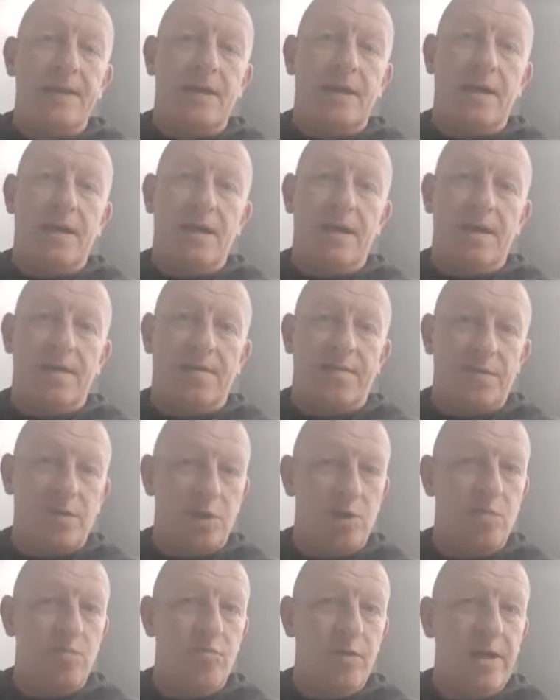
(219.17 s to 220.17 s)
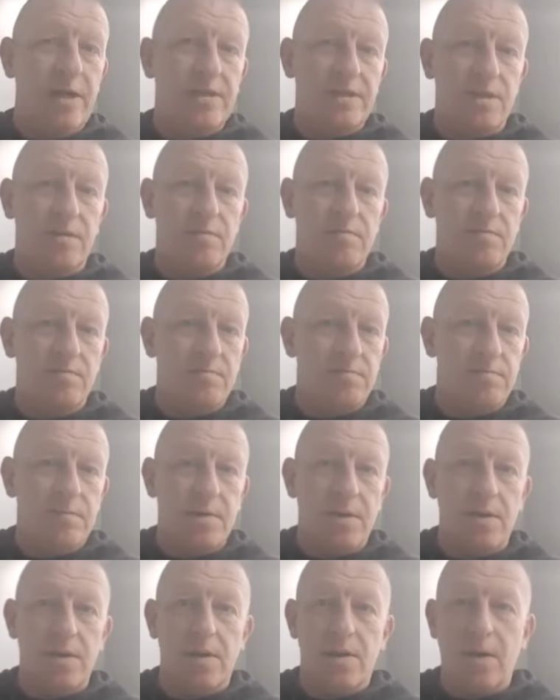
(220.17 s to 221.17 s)
For some reason,
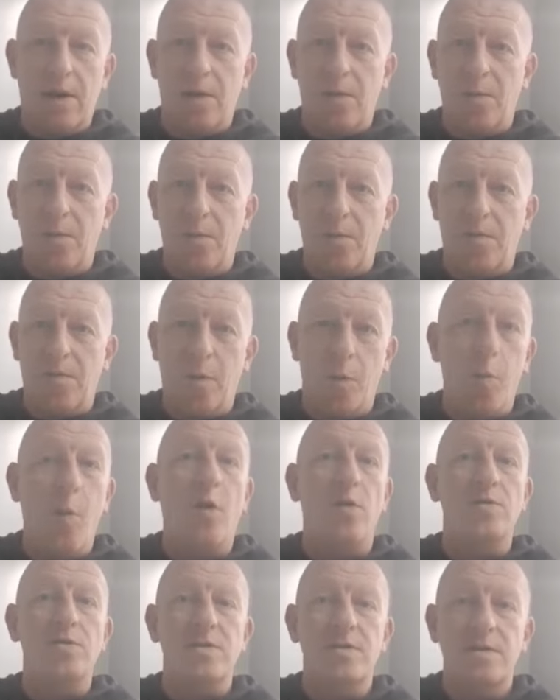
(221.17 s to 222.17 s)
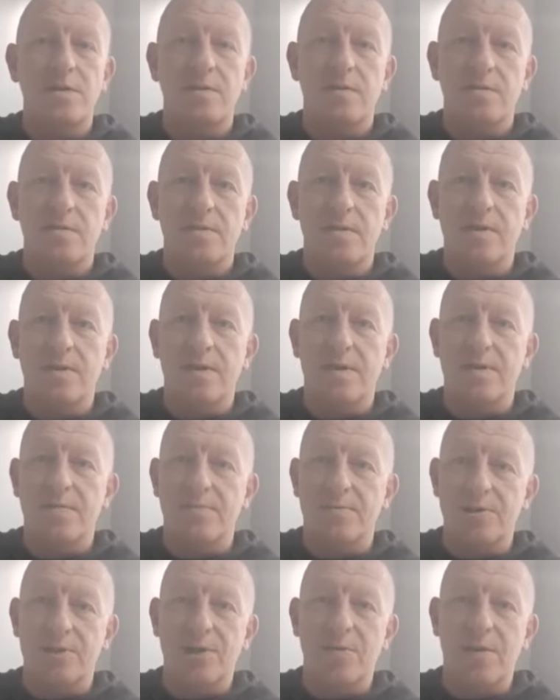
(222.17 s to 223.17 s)
for once,
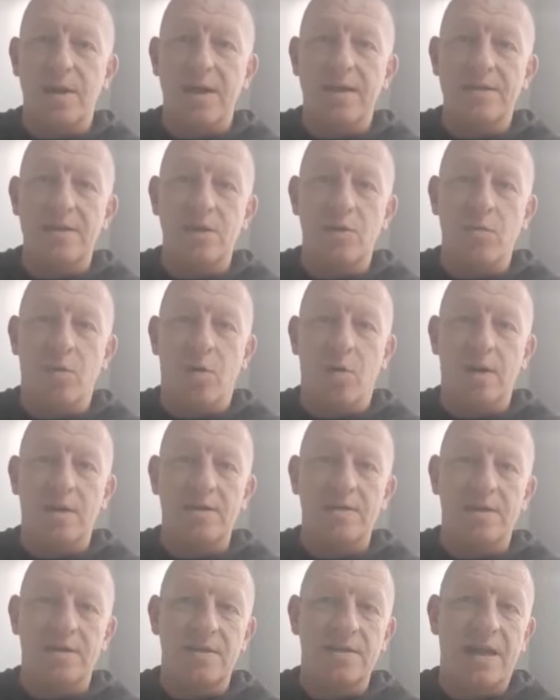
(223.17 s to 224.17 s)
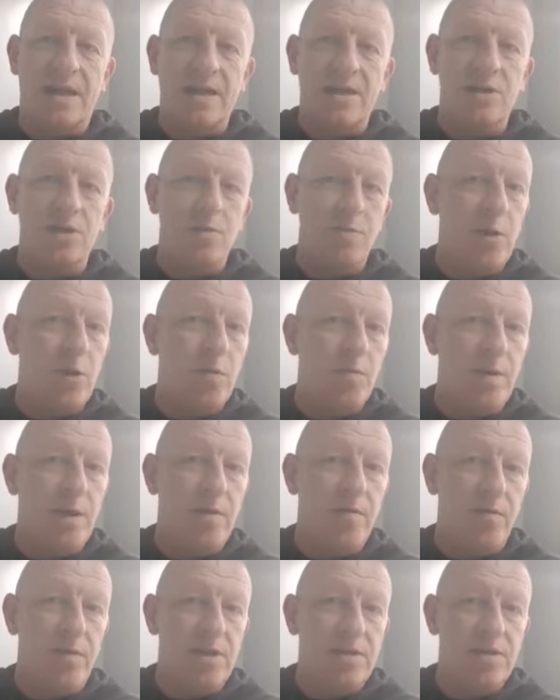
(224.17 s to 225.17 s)
2 years into all this, I decided to do my own
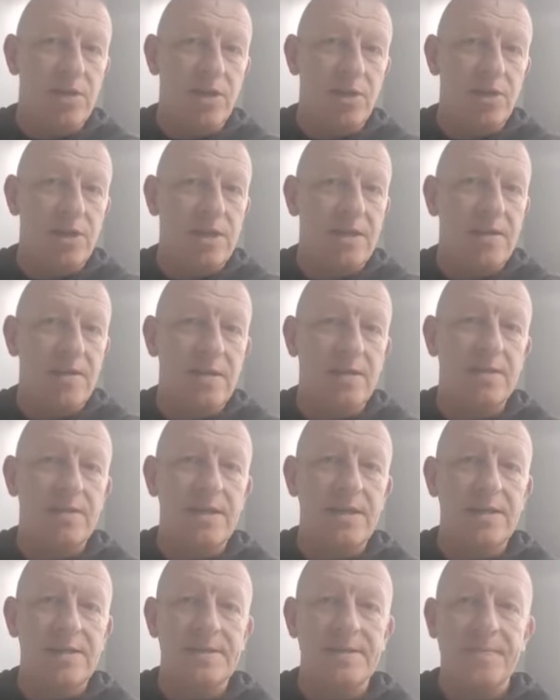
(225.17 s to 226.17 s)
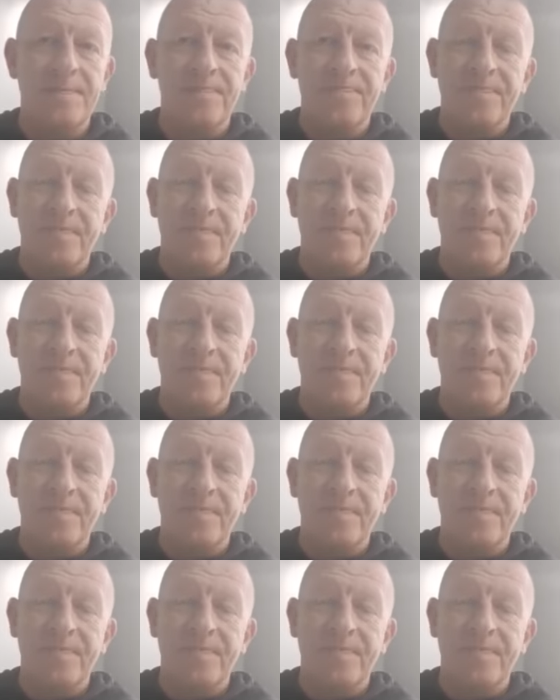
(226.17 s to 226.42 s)
bit of research into the disease.